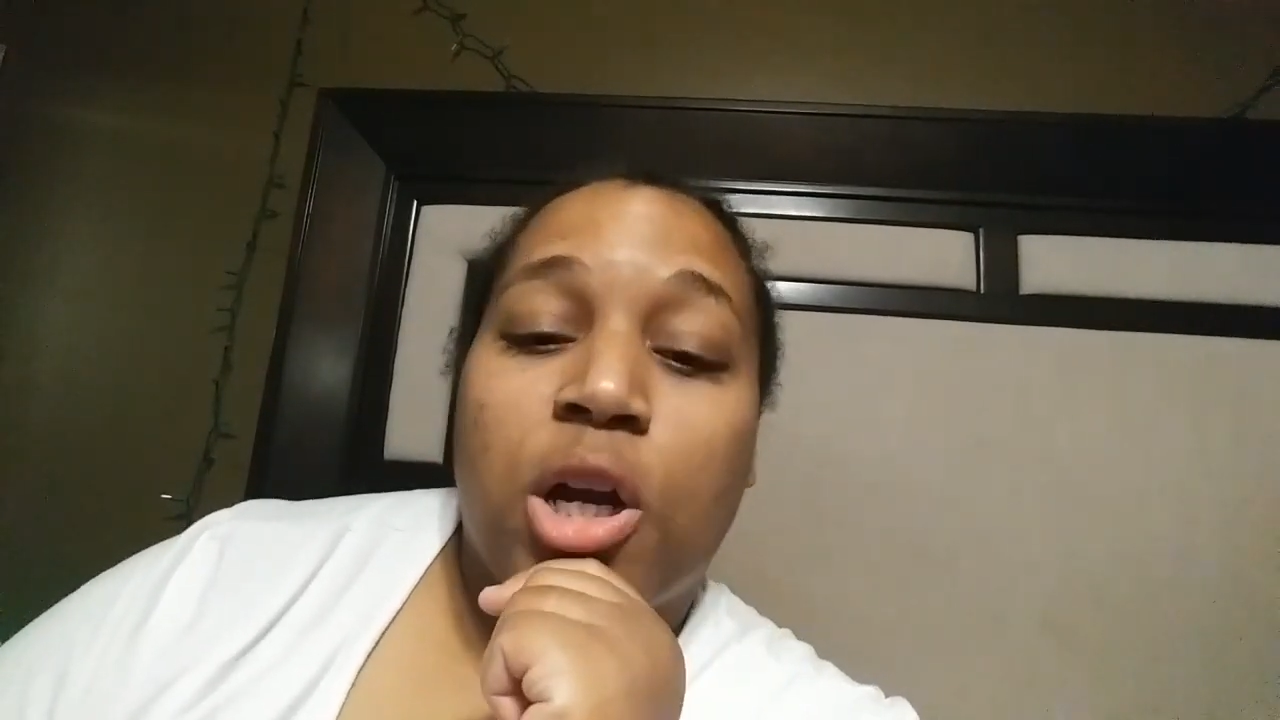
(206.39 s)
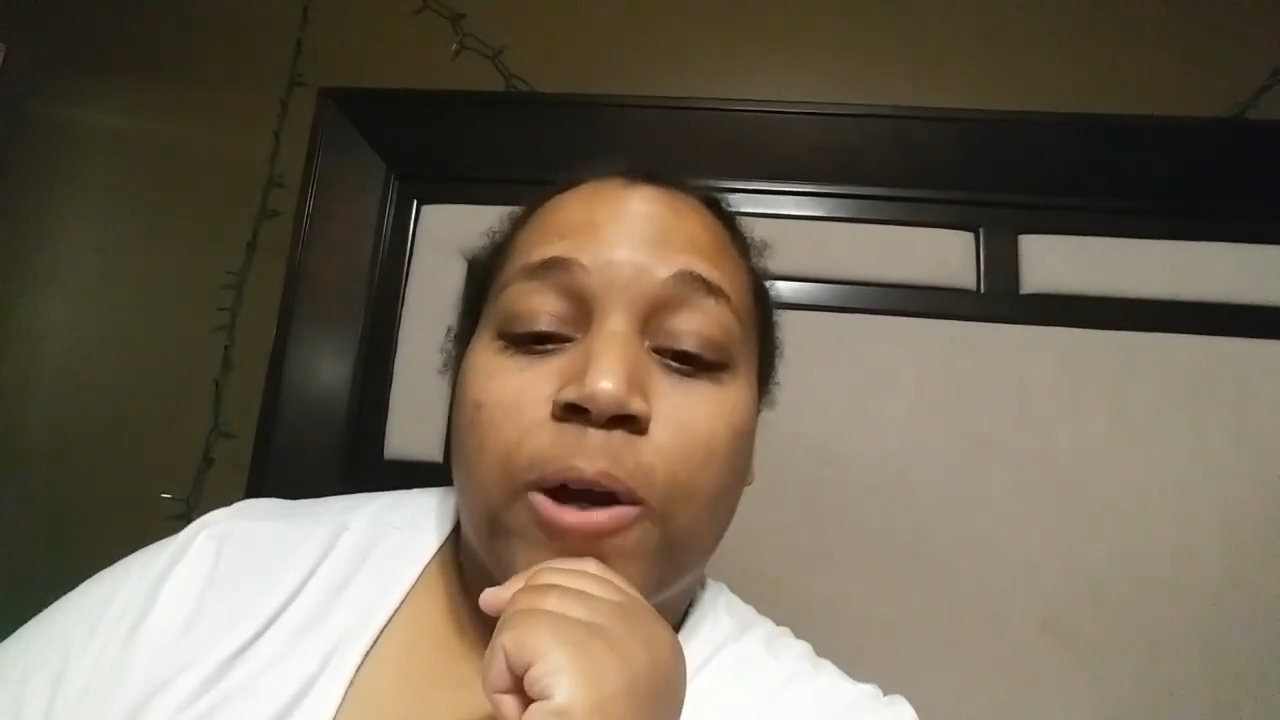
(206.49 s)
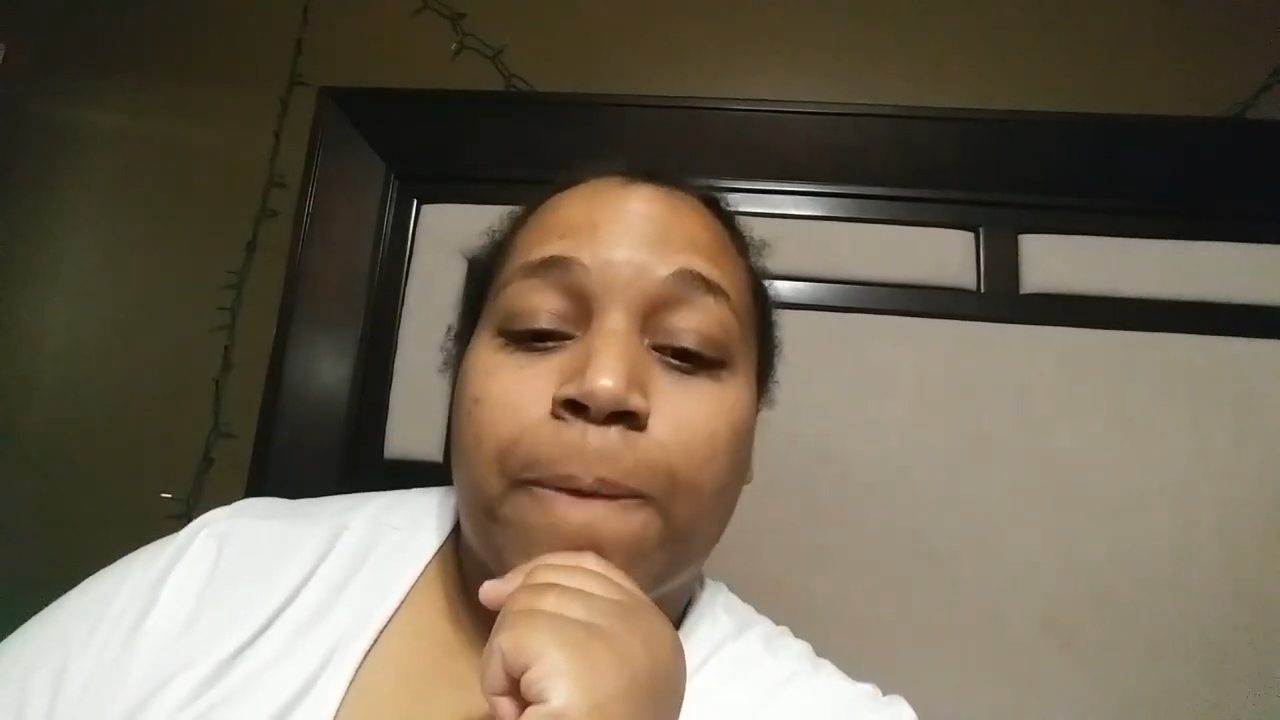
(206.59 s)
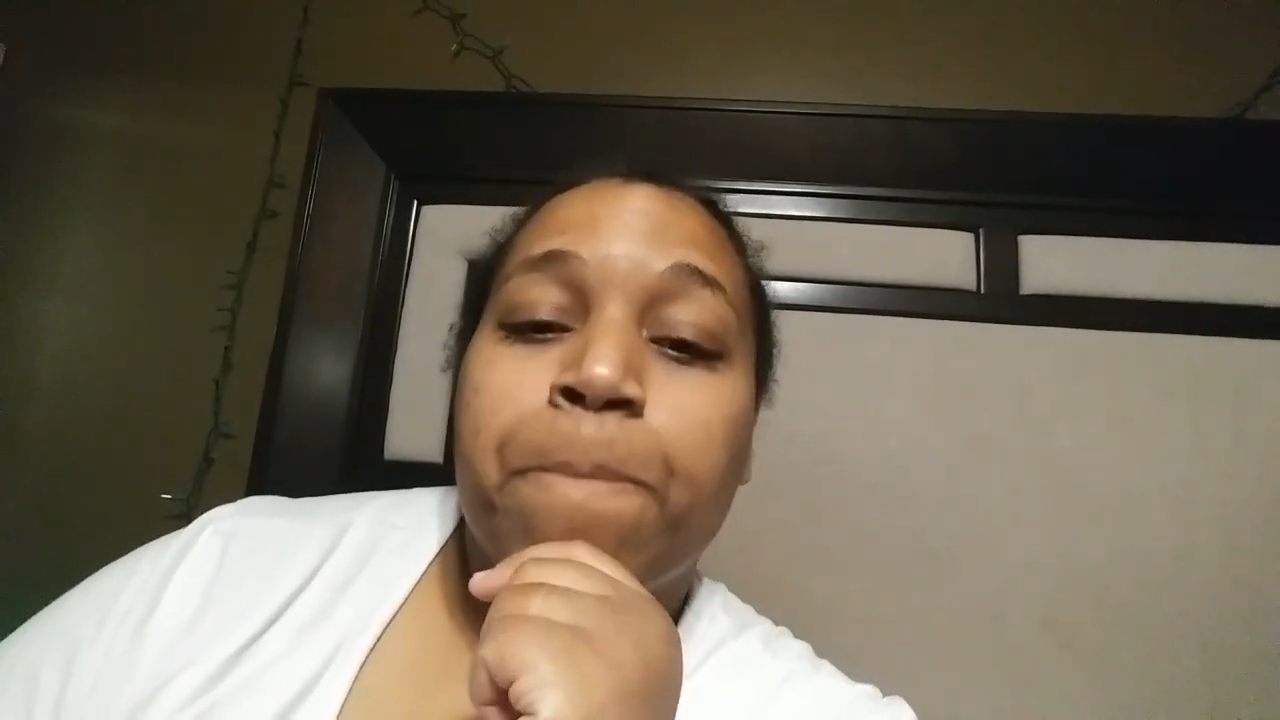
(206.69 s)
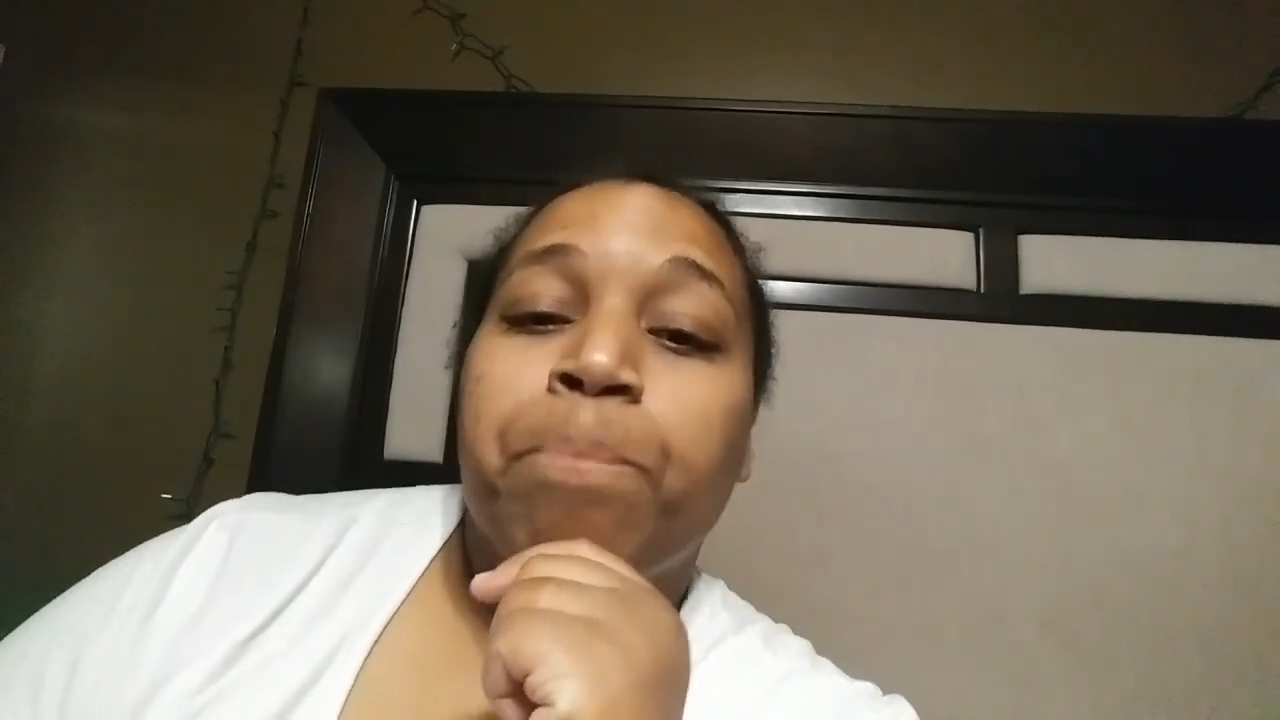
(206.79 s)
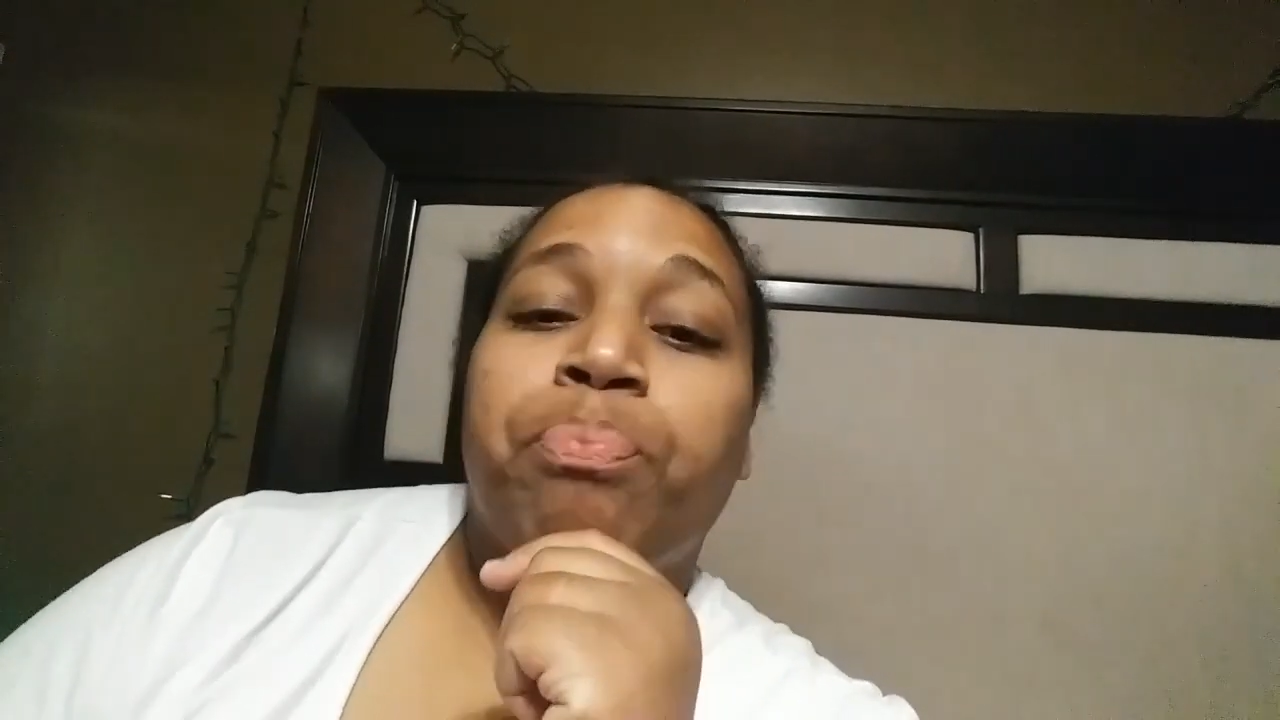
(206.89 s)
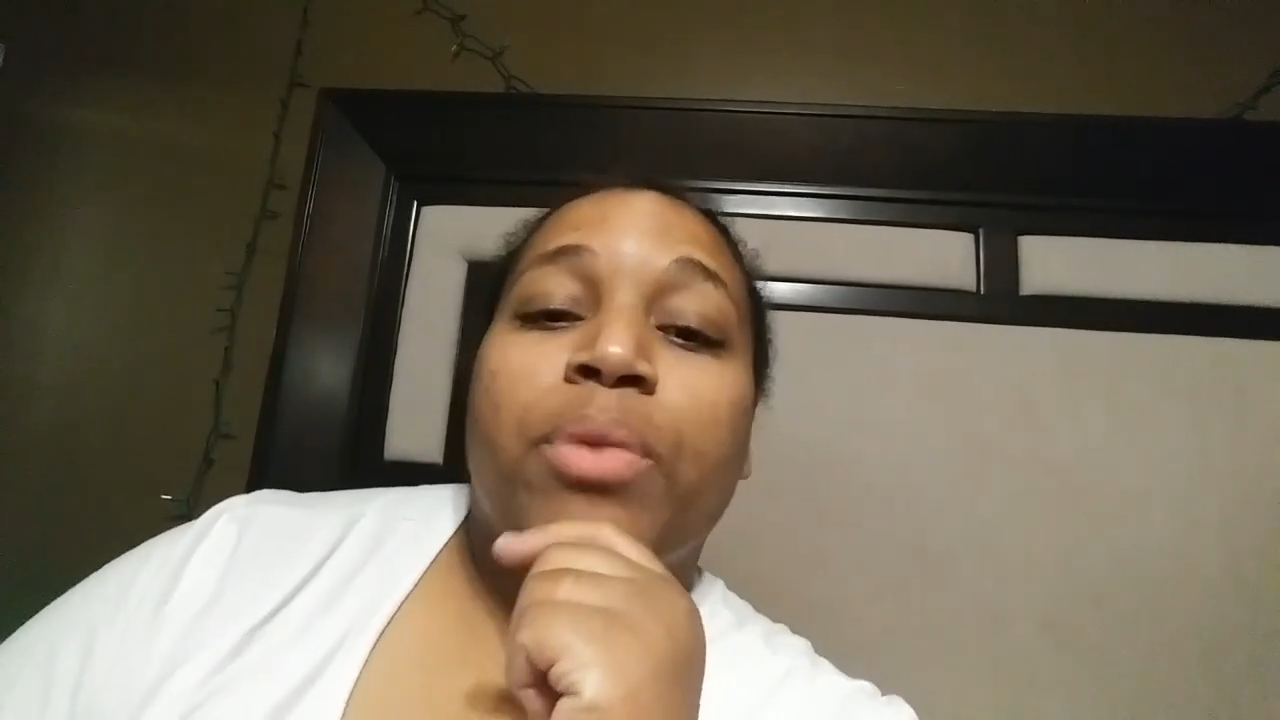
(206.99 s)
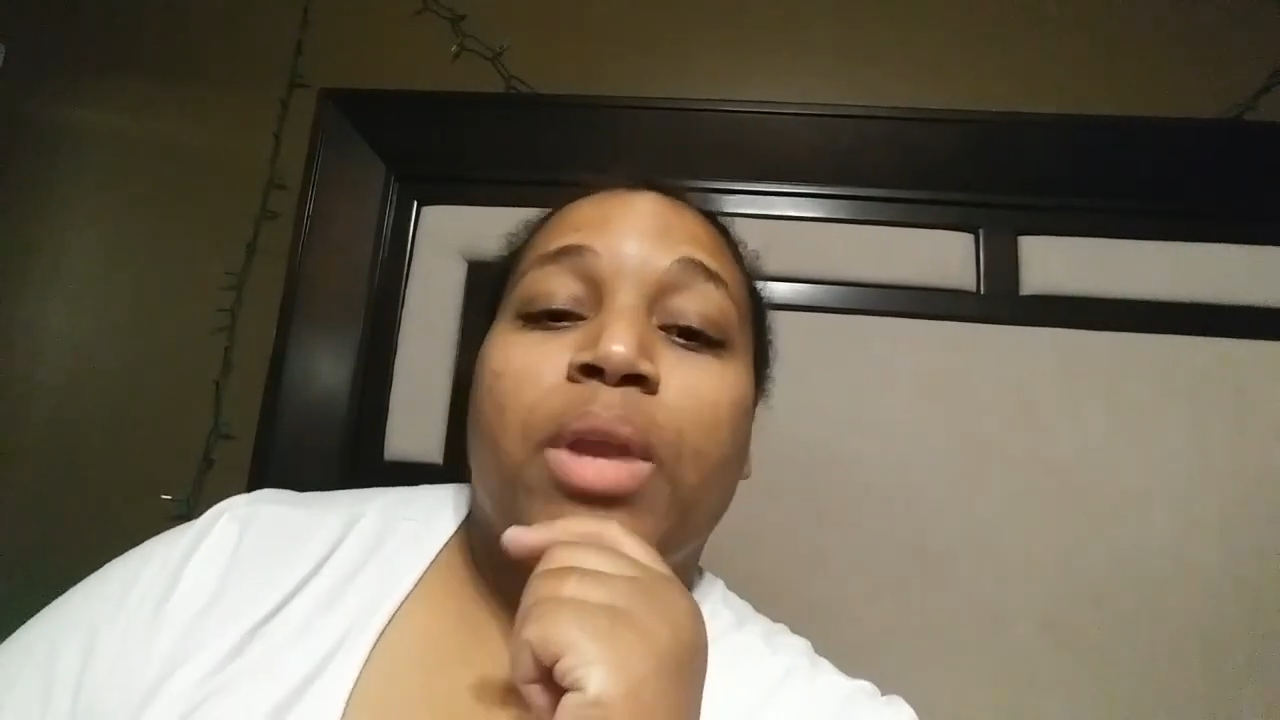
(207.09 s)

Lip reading: her.